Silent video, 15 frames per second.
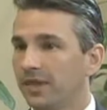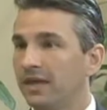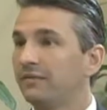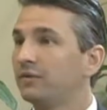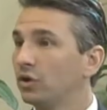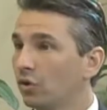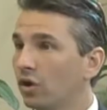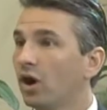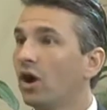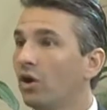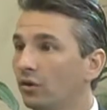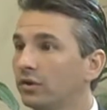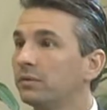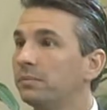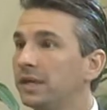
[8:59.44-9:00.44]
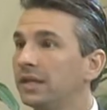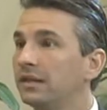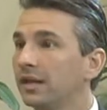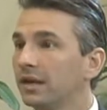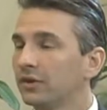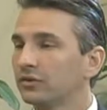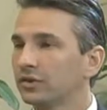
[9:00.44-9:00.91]
they feel called to be
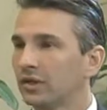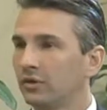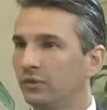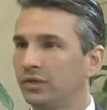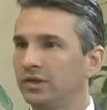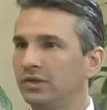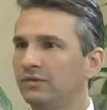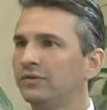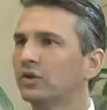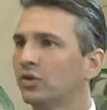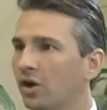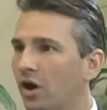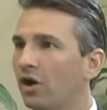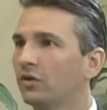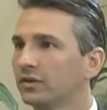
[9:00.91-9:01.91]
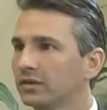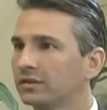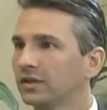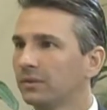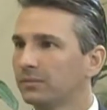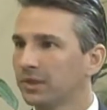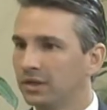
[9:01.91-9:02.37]
there. So when you feel called to
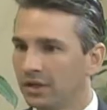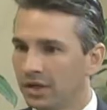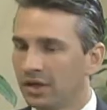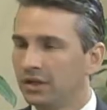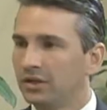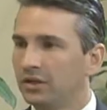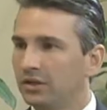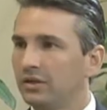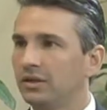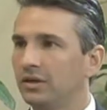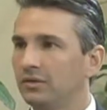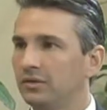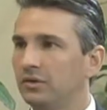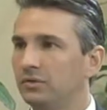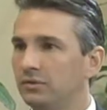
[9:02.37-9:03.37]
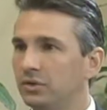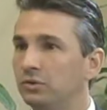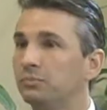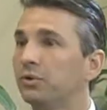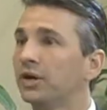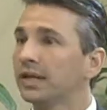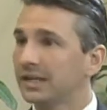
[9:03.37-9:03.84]
something,
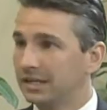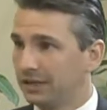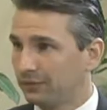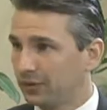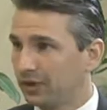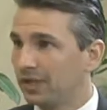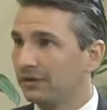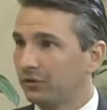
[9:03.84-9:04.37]
you bring a different